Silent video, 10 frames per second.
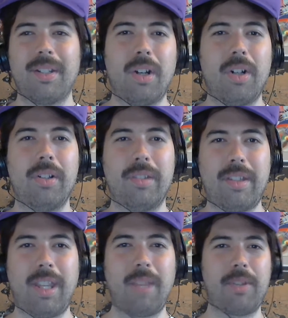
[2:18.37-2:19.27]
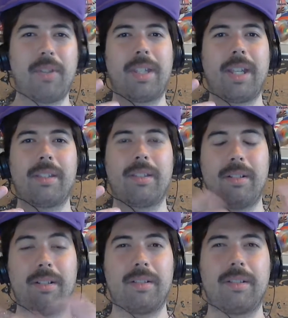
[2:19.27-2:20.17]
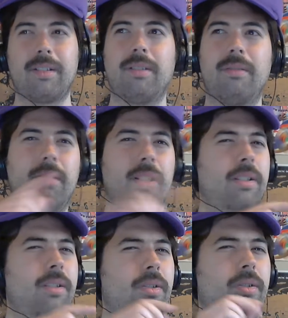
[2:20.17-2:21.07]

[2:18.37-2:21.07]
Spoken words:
All the teams are gathered. 1,